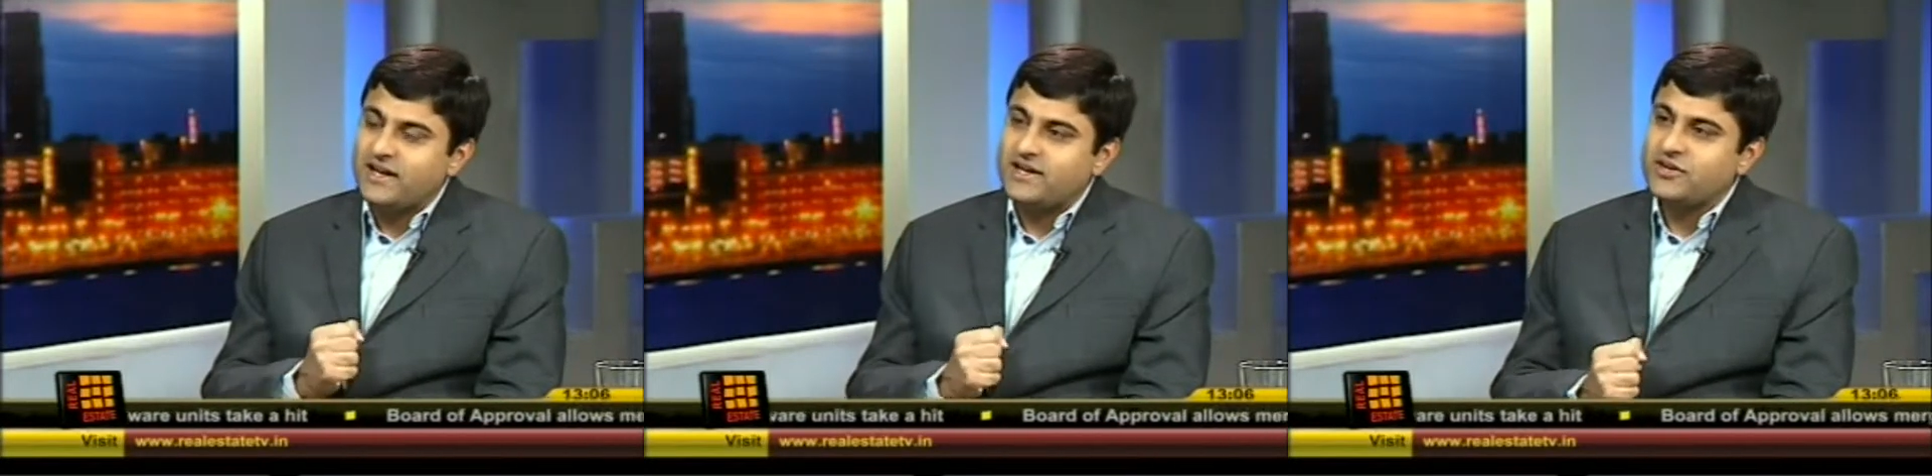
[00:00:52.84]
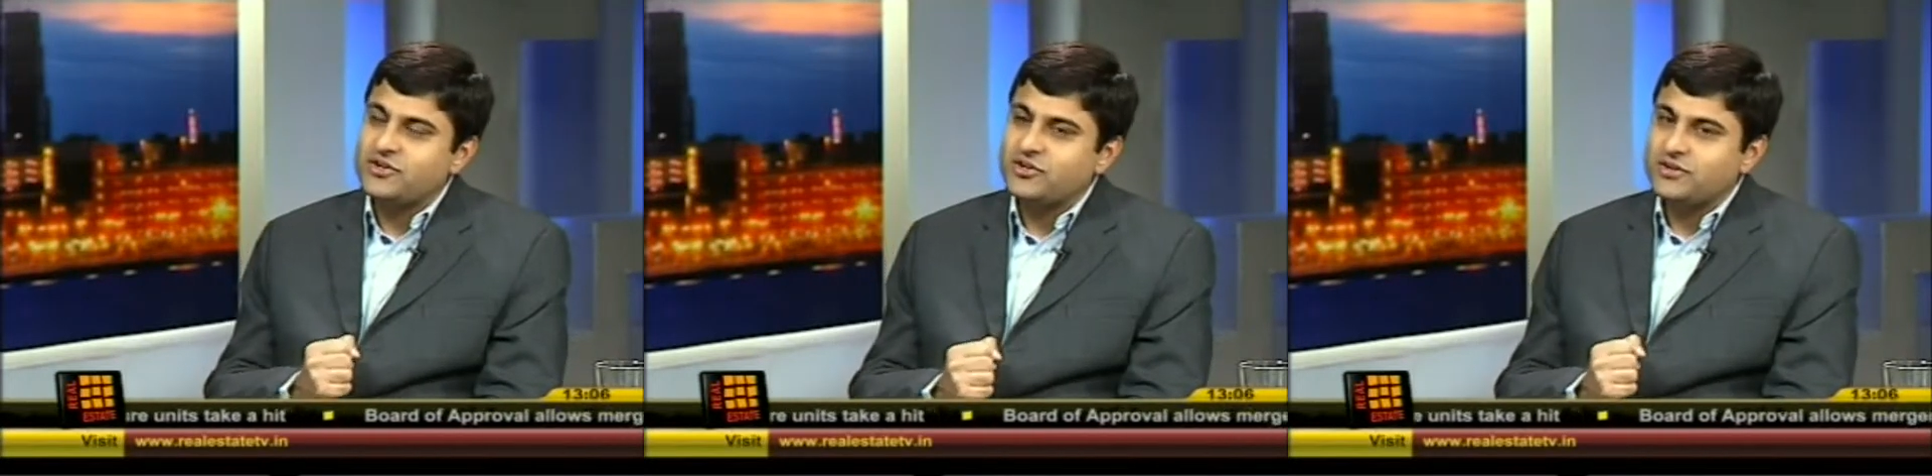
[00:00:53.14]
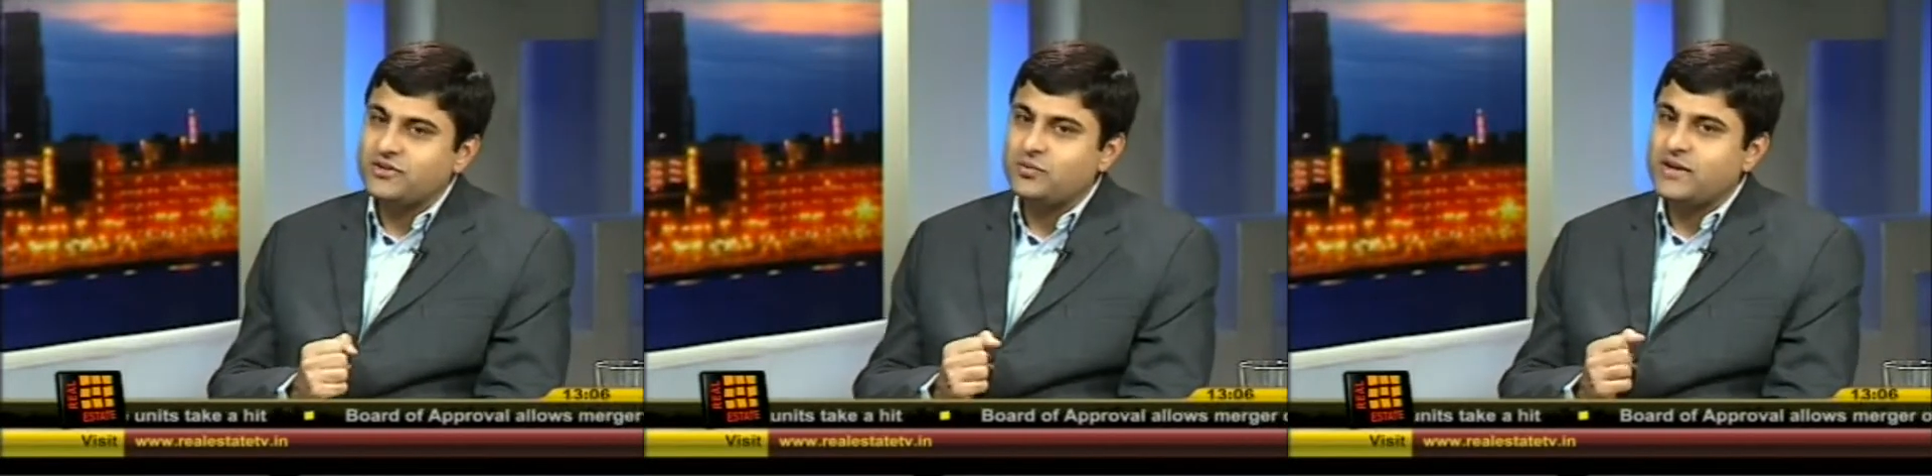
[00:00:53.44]
In addition
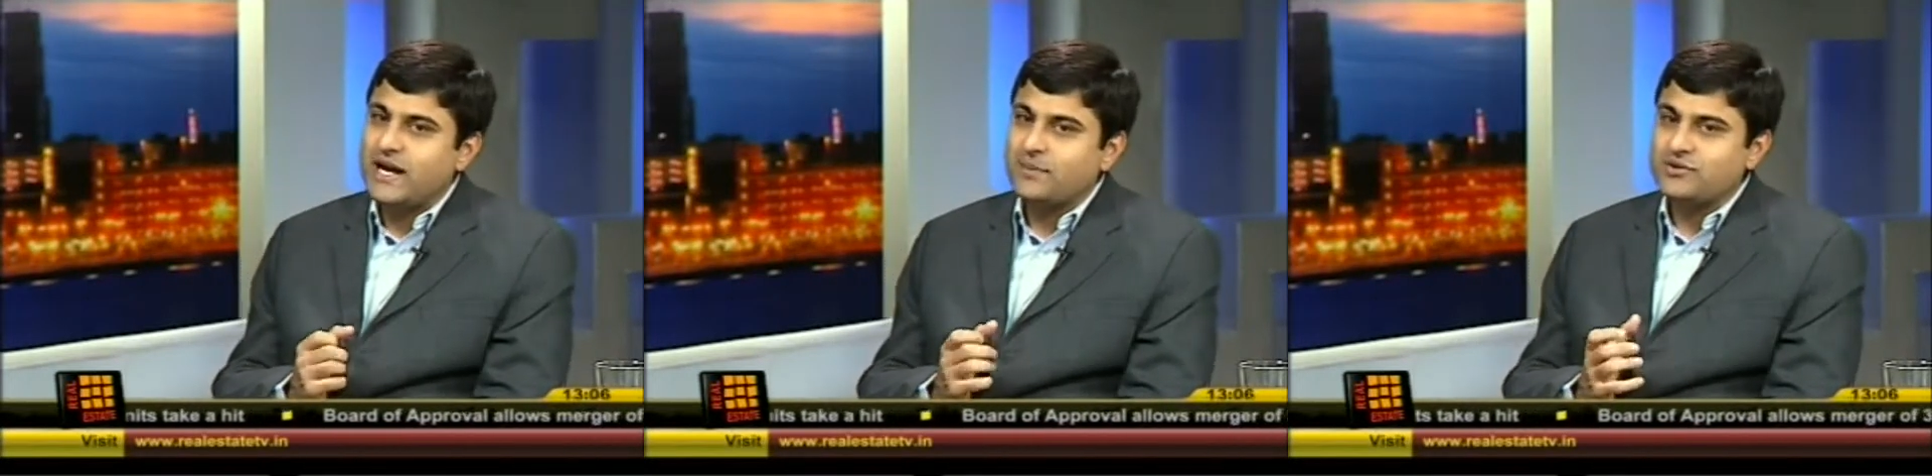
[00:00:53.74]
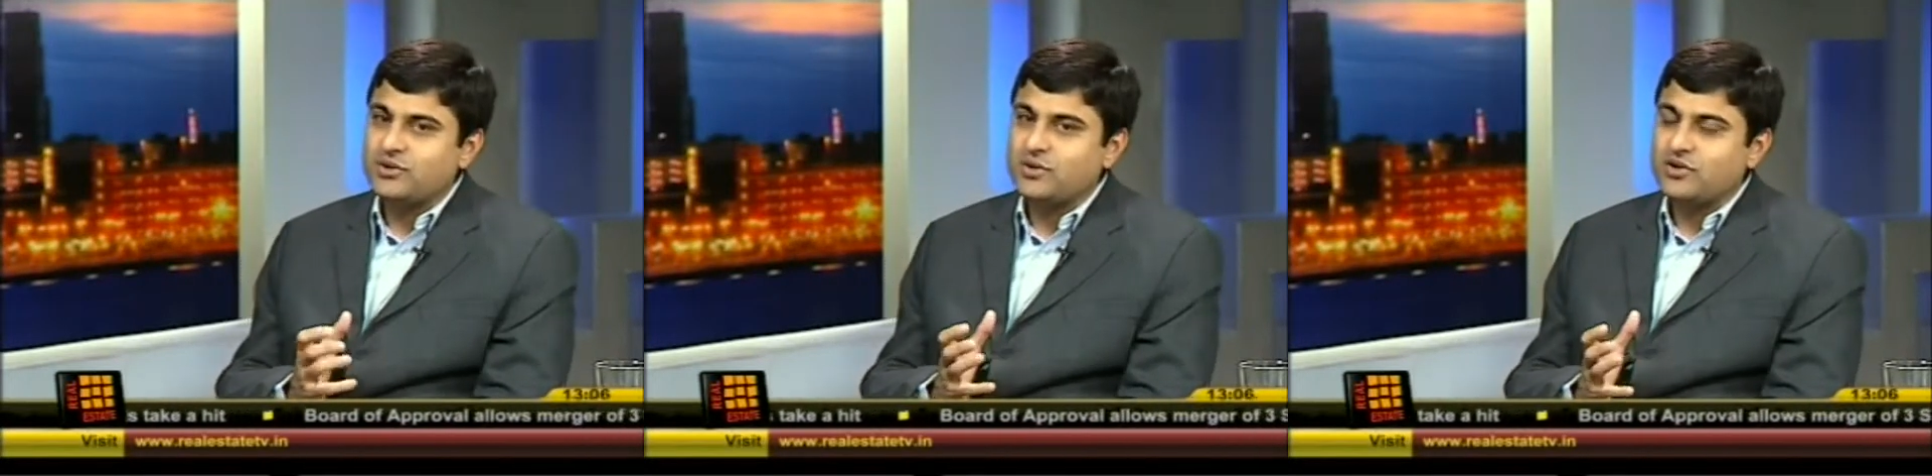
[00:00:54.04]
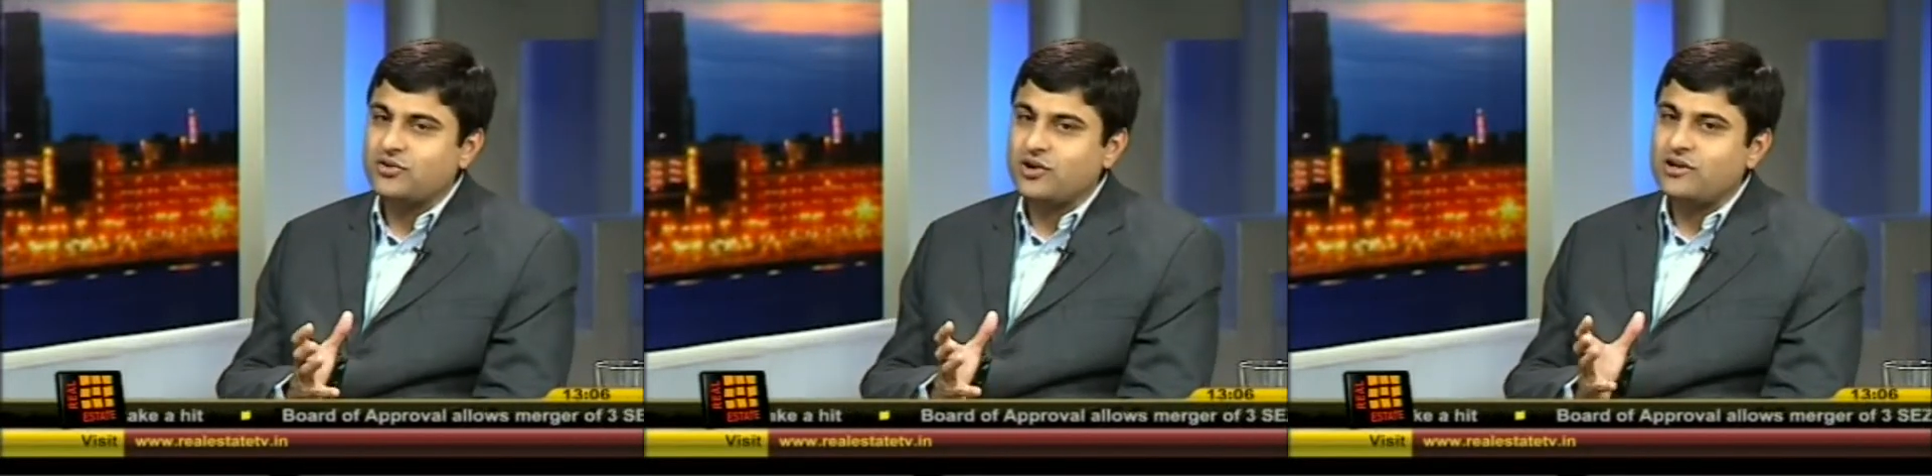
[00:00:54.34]
to this, we capture
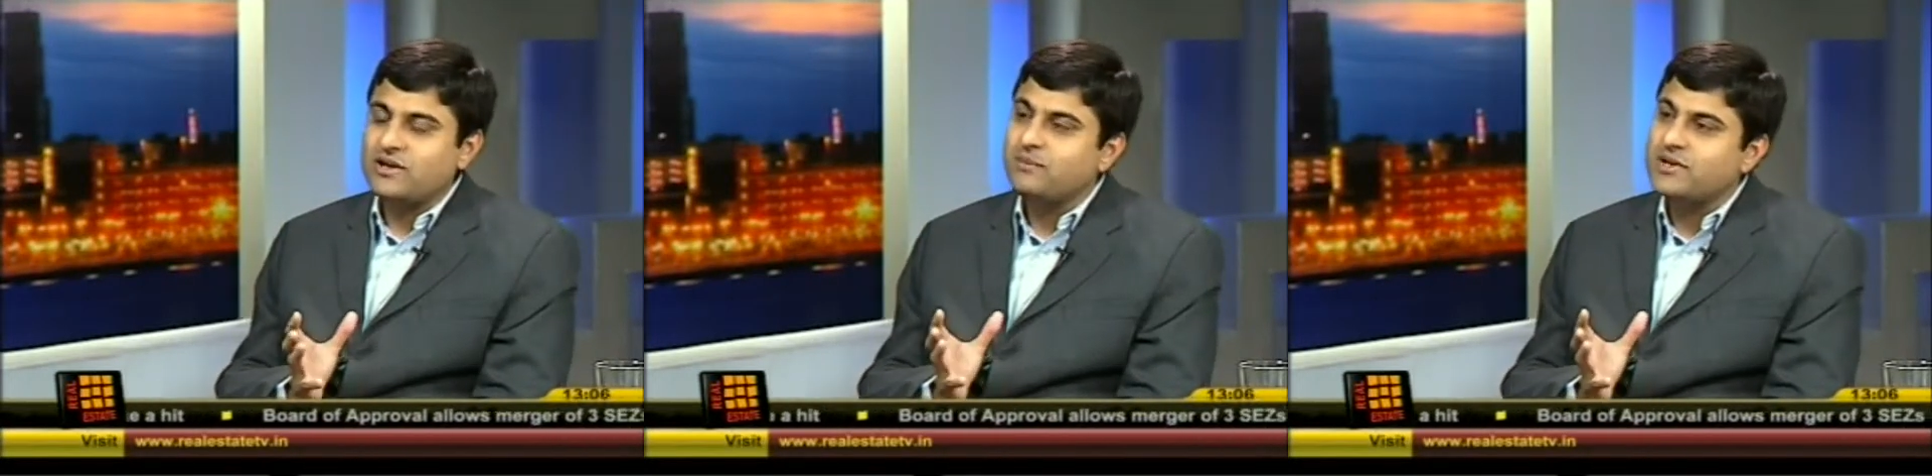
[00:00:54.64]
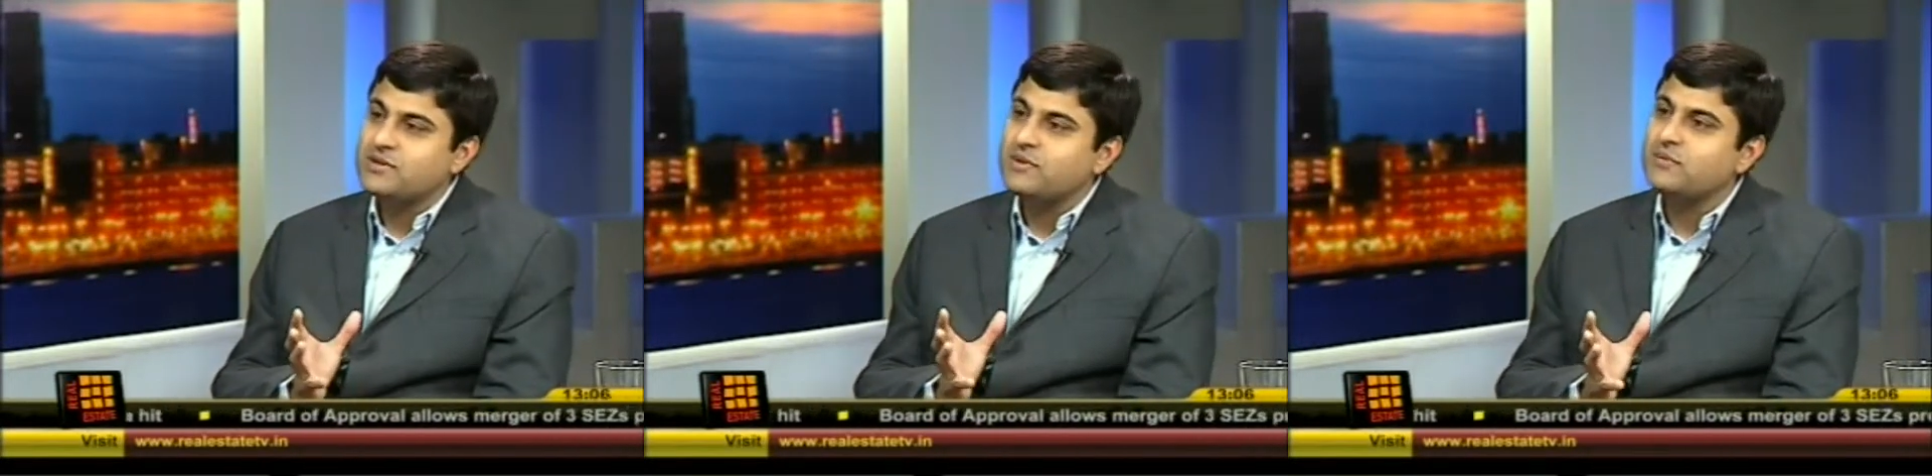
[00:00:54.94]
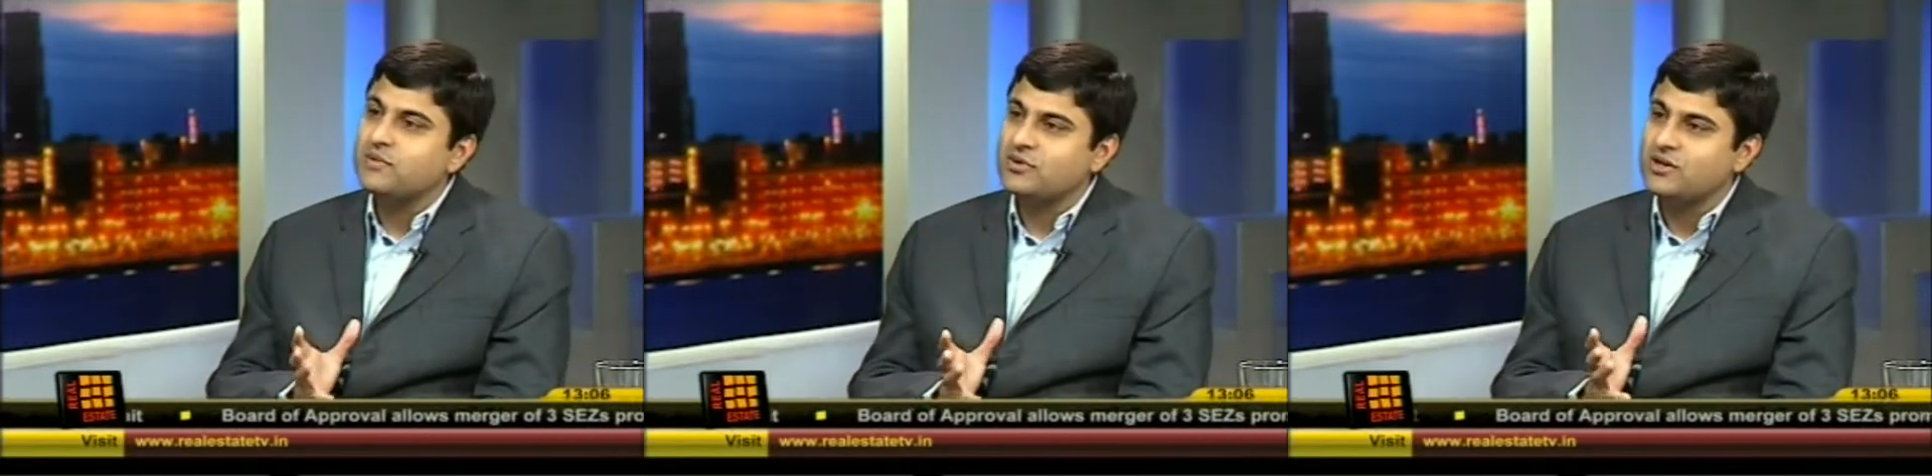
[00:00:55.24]
what is called a
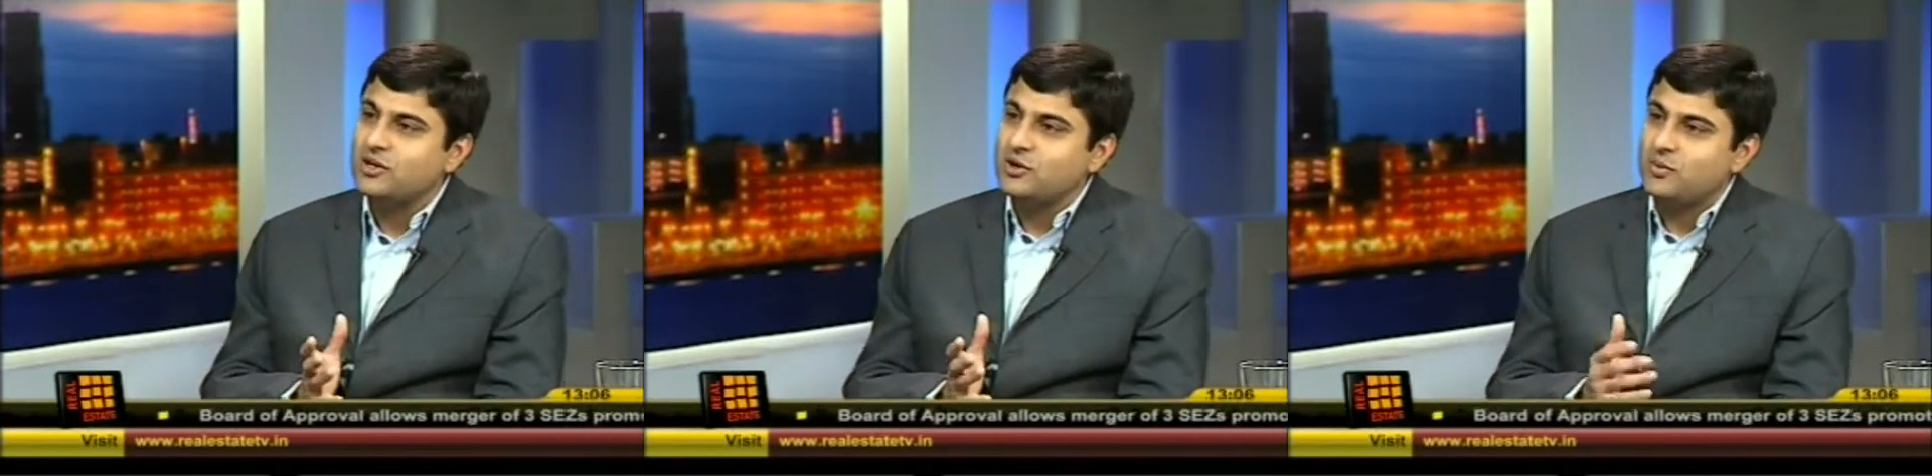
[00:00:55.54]
measurement book,